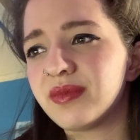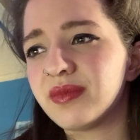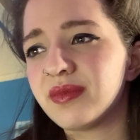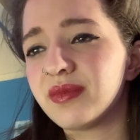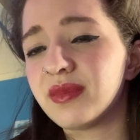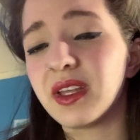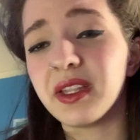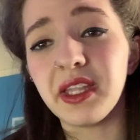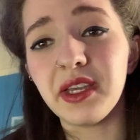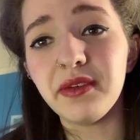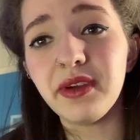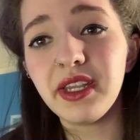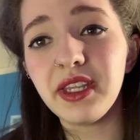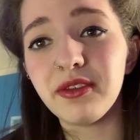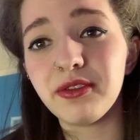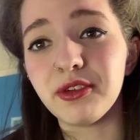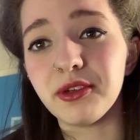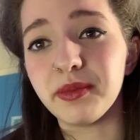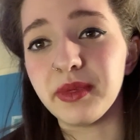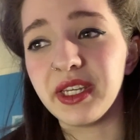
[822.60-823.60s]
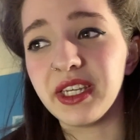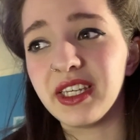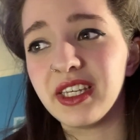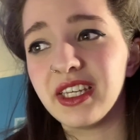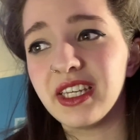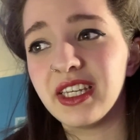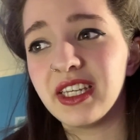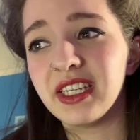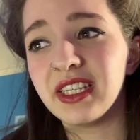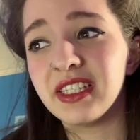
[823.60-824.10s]
Are they ready for me?
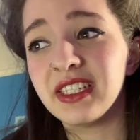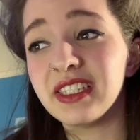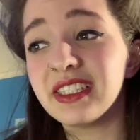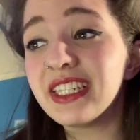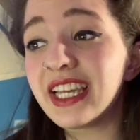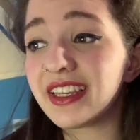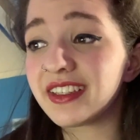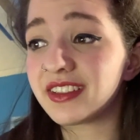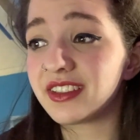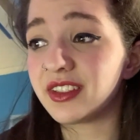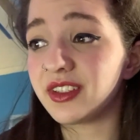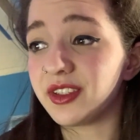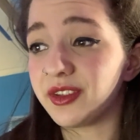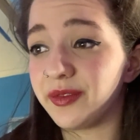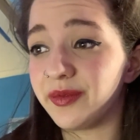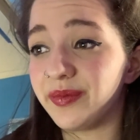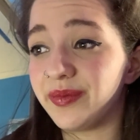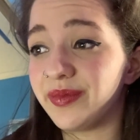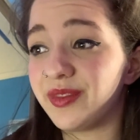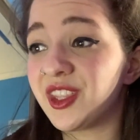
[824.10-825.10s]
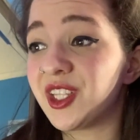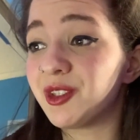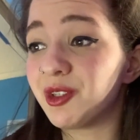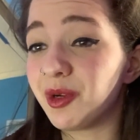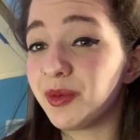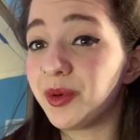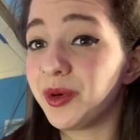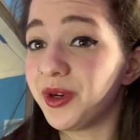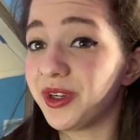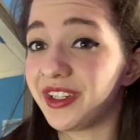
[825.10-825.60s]
Yes, sir. The
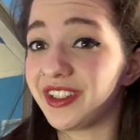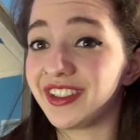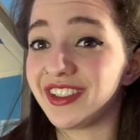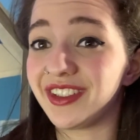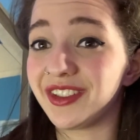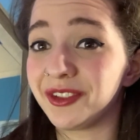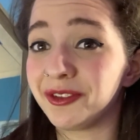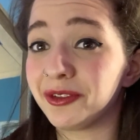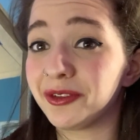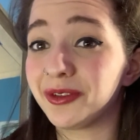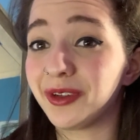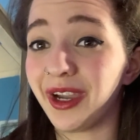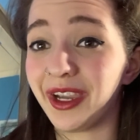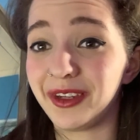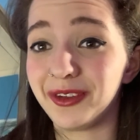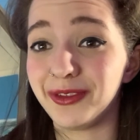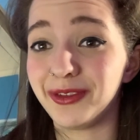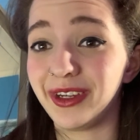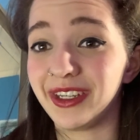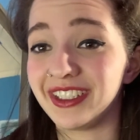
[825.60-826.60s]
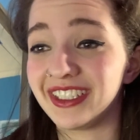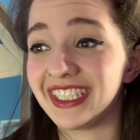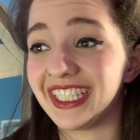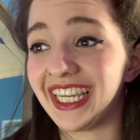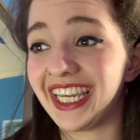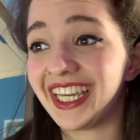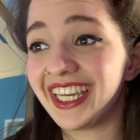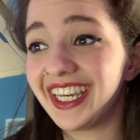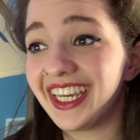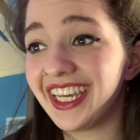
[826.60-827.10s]
reporter's in a right
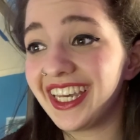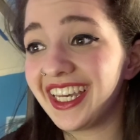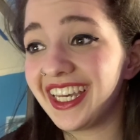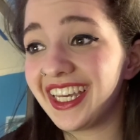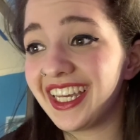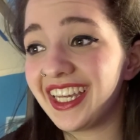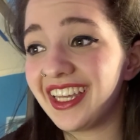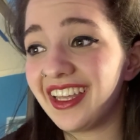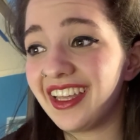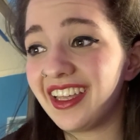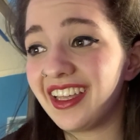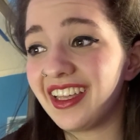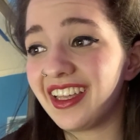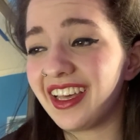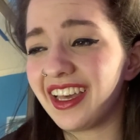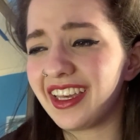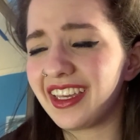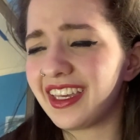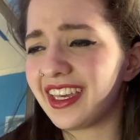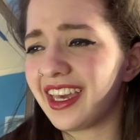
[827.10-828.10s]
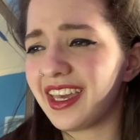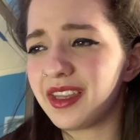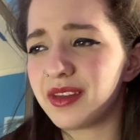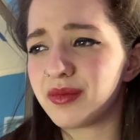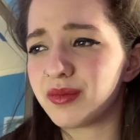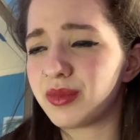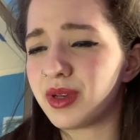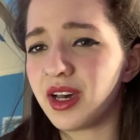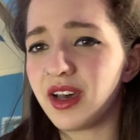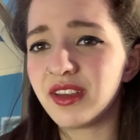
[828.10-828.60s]
frenzy.
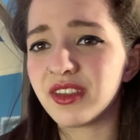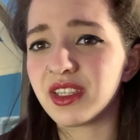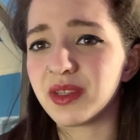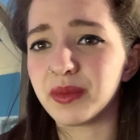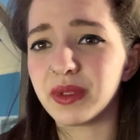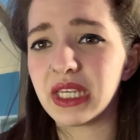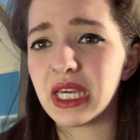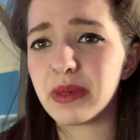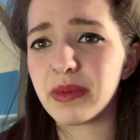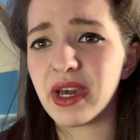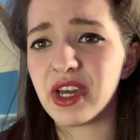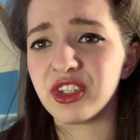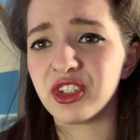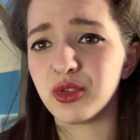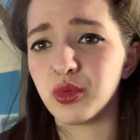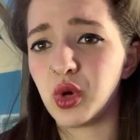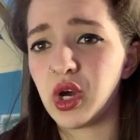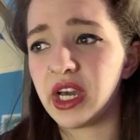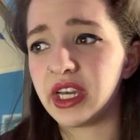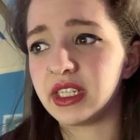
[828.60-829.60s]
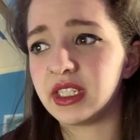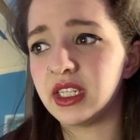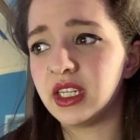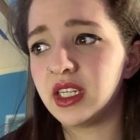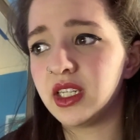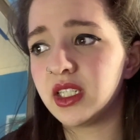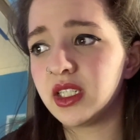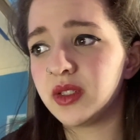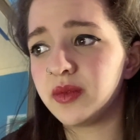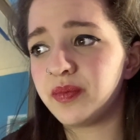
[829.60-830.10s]
Can't possibly imagine why.
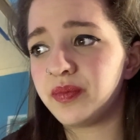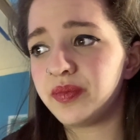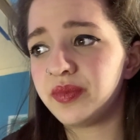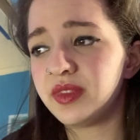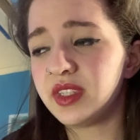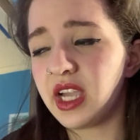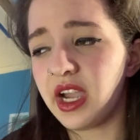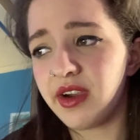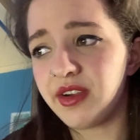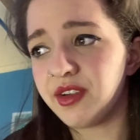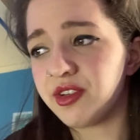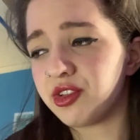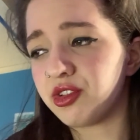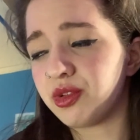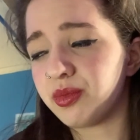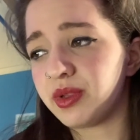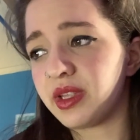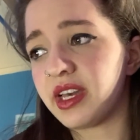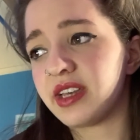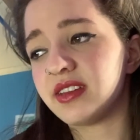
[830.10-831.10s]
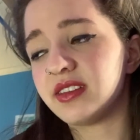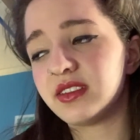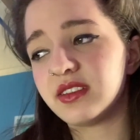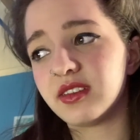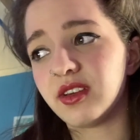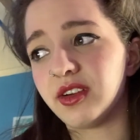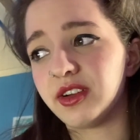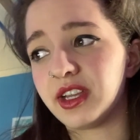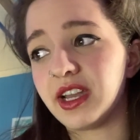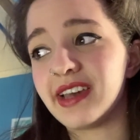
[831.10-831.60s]
Terios replies,
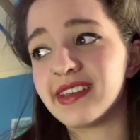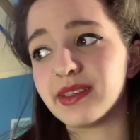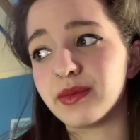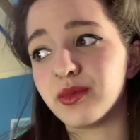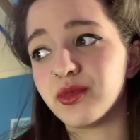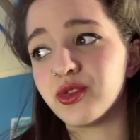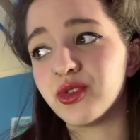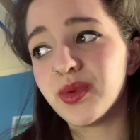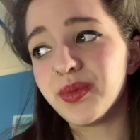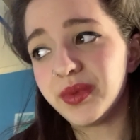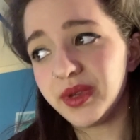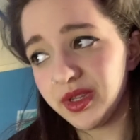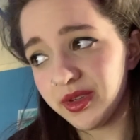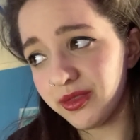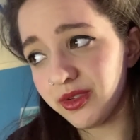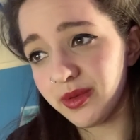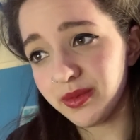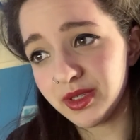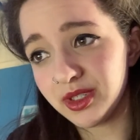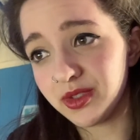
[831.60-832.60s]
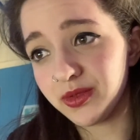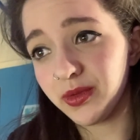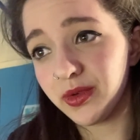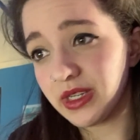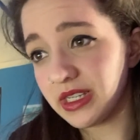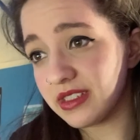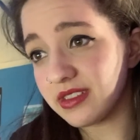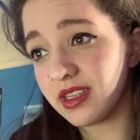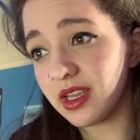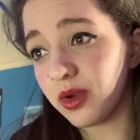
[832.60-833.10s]
sarcasm dripping from his
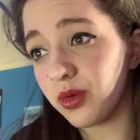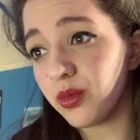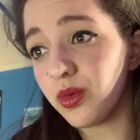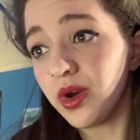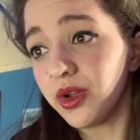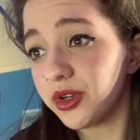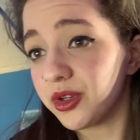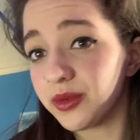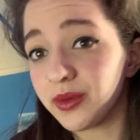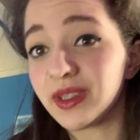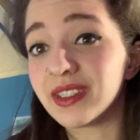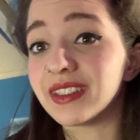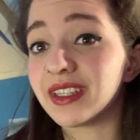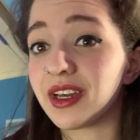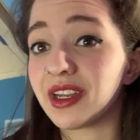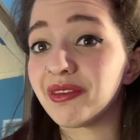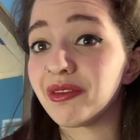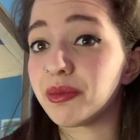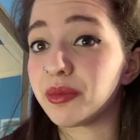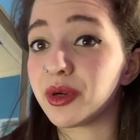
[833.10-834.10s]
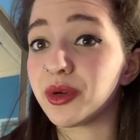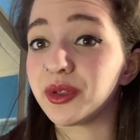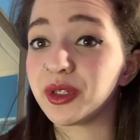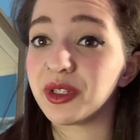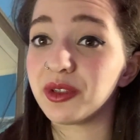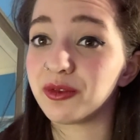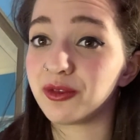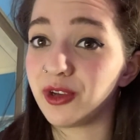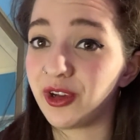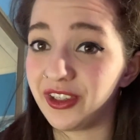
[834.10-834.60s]
voice like water runs out of a
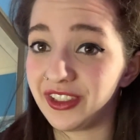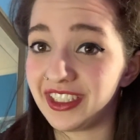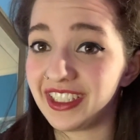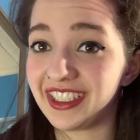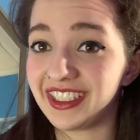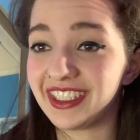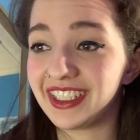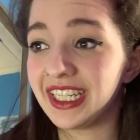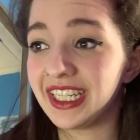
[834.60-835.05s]
broken faucet.